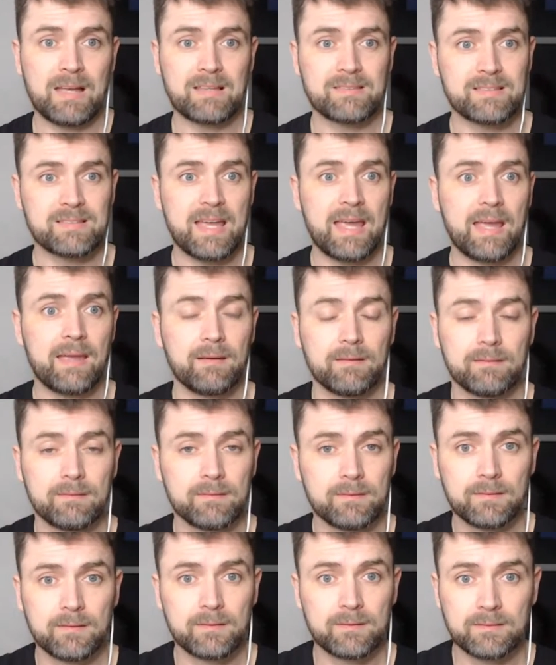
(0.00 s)
That's it.
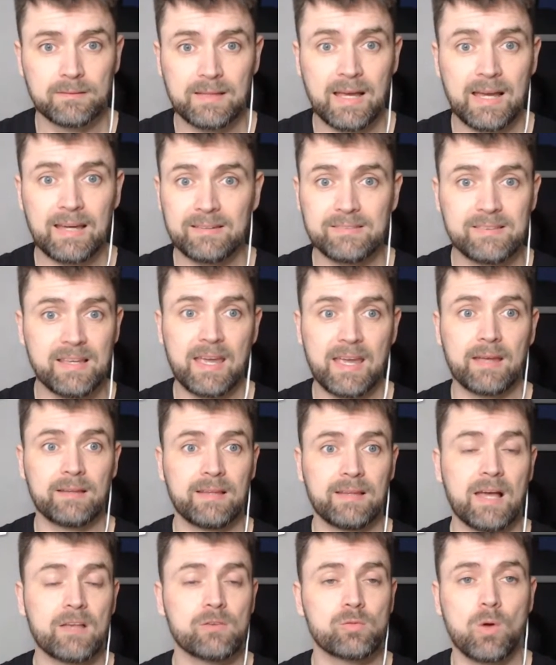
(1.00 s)
That is
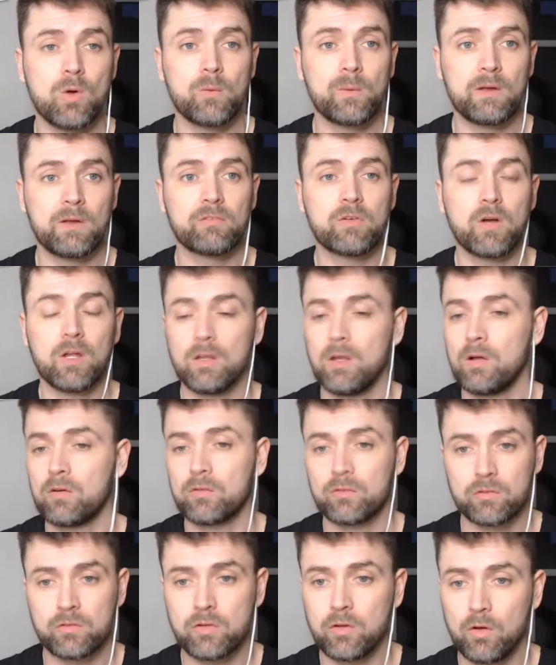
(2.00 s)
it. That's what we've
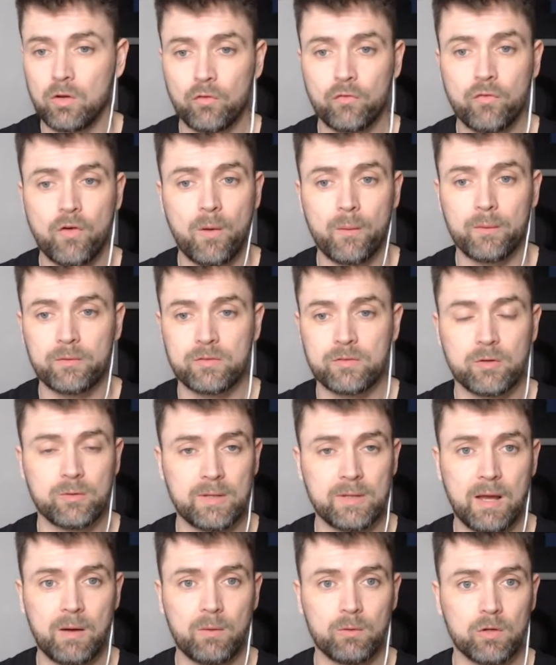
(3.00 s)
got to look forward
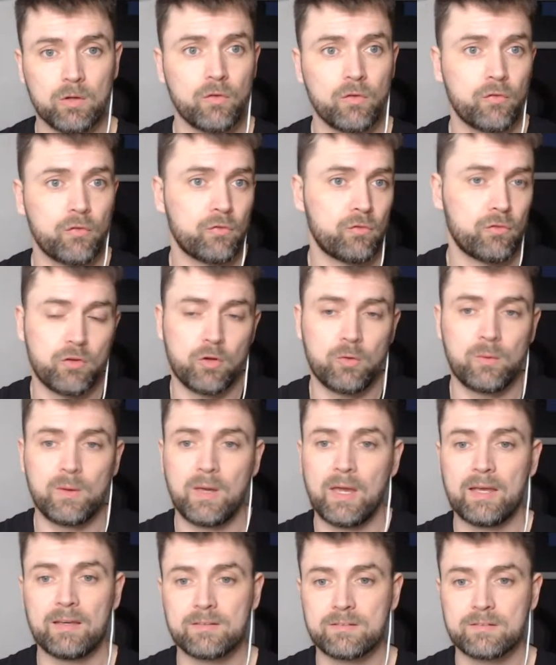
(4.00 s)
to now. Another 2
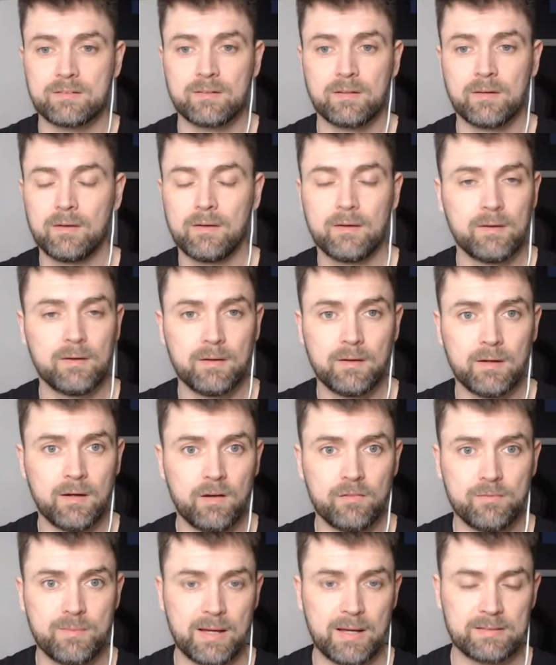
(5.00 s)
years
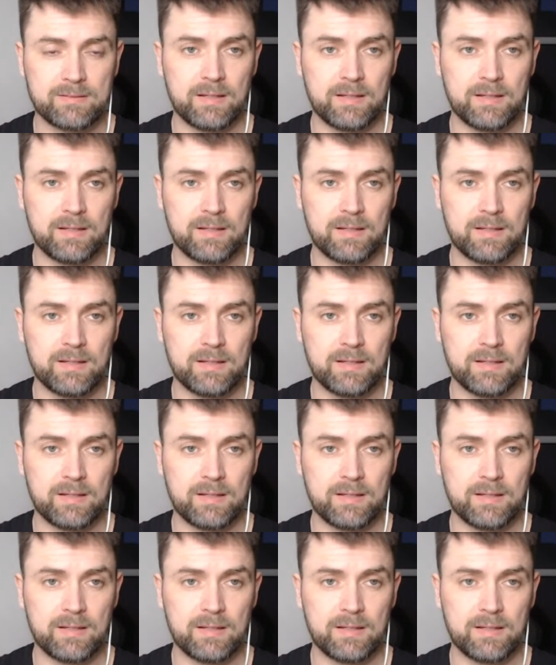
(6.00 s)
of